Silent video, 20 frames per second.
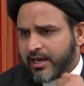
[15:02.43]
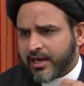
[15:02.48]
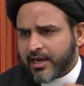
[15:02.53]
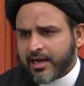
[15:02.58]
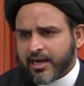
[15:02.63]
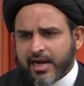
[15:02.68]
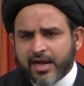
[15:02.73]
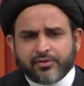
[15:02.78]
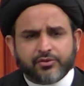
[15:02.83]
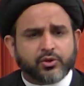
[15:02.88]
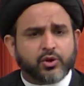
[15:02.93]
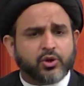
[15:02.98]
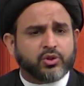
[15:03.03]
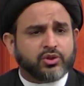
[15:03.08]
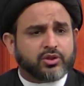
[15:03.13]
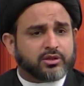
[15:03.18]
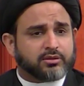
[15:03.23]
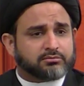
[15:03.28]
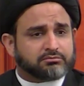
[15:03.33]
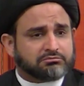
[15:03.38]

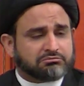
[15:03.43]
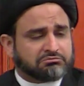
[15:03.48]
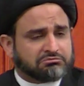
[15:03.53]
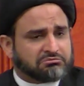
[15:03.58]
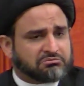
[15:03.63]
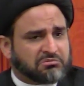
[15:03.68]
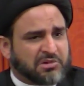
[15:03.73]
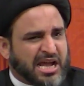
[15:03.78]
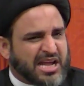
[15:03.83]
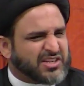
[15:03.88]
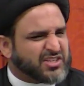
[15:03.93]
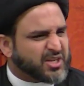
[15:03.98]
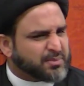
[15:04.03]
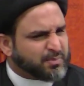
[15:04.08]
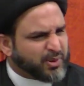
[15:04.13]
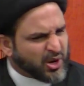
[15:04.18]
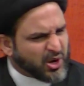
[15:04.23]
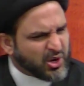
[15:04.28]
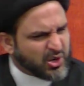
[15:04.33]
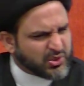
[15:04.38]
adhun, I
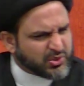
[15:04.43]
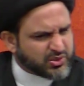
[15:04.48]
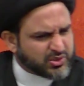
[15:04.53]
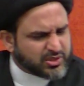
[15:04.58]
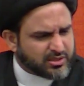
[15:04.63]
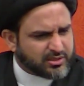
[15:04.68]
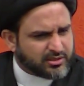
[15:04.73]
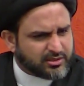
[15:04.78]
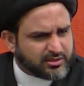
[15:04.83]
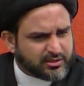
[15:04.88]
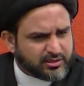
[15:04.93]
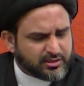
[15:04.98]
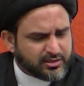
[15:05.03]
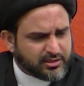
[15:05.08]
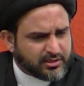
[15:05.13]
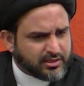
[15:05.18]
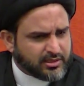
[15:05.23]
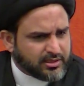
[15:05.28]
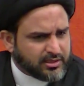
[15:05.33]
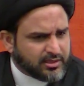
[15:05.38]
suppose,
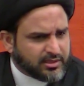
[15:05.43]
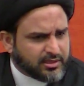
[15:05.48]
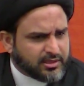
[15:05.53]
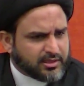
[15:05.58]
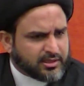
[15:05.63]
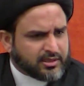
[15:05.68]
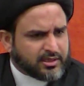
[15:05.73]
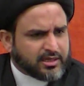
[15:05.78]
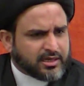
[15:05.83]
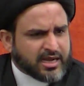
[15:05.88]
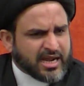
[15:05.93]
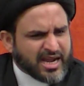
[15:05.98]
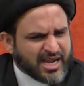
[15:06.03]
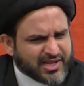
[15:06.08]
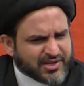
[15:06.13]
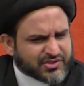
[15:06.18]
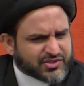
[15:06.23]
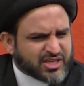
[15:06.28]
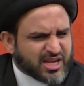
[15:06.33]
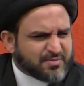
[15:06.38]

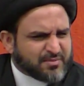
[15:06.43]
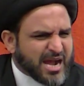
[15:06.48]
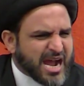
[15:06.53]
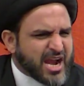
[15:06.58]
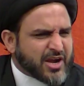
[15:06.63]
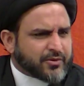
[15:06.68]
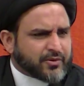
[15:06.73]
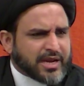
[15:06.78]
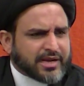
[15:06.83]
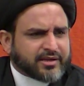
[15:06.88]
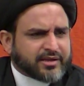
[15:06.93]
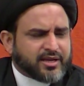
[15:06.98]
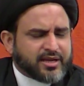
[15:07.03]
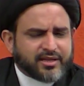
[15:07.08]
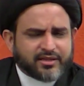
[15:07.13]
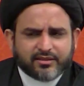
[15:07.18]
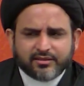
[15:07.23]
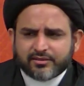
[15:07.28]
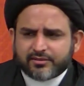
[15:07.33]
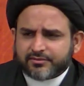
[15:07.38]
ahsab, I
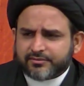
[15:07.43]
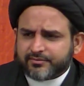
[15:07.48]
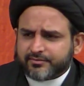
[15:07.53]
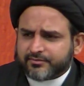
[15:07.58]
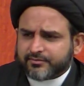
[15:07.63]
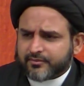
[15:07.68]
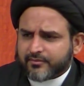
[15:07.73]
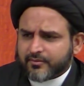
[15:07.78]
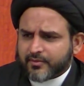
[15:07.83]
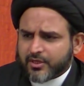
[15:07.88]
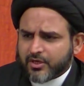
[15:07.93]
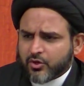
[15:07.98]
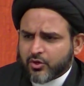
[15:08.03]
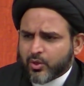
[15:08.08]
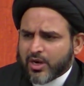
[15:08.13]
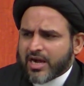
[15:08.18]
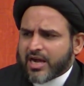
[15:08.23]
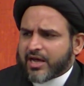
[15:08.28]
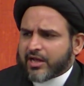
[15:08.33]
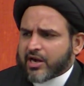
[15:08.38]
reckon,
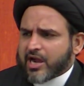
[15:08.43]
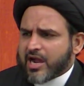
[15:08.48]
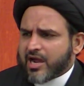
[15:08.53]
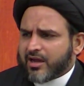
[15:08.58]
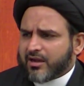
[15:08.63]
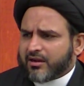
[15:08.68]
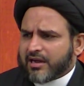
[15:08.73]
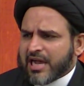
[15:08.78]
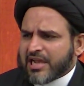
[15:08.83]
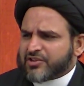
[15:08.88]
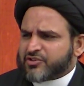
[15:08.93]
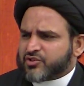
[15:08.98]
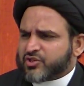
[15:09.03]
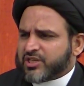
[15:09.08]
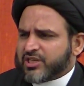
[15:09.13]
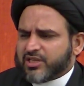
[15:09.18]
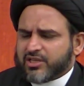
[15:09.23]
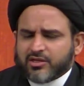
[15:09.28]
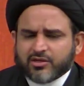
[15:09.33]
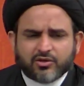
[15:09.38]
wa ara, I
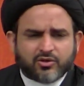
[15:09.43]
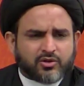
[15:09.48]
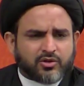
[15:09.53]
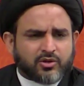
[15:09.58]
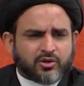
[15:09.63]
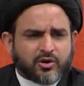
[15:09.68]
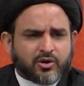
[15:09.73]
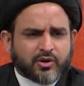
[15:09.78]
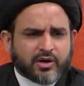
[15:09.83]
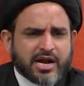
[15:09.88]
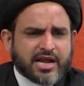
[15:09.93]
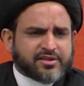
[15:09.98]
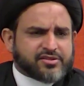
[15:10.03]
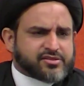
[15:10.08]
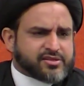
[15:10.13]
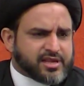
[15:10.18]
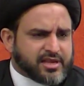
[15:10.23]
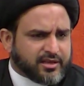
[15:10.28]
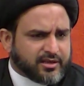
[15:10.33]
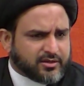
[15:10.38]
see, or I
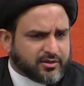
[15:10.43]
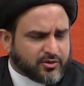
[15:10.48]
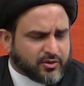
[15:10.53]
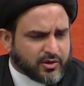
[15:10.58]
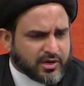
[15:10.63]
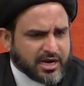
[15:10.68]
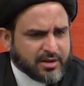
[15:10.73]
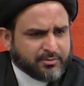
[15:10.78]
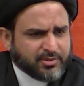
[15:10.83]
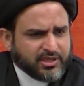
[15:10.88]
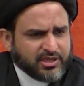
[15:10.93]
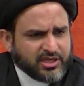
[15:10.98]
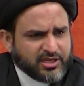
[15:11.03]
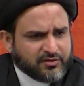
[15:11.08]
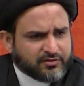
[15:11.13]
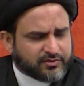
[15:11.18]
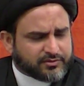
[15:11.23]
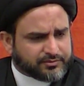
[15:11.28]
think, or I believe,